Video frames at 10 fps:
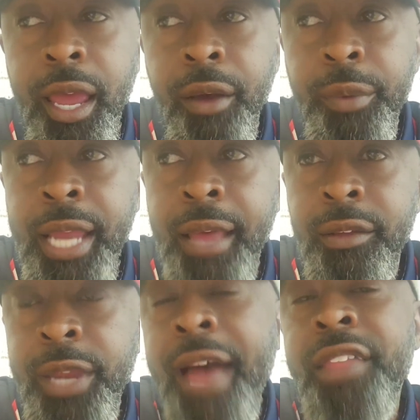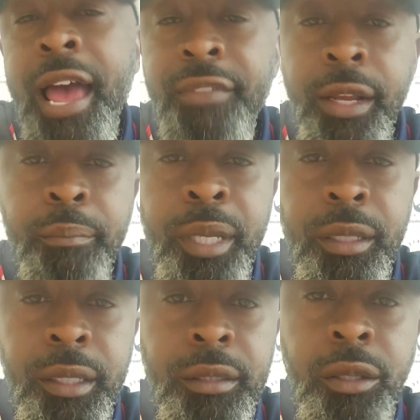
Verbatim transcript: and we got we have to have that ability.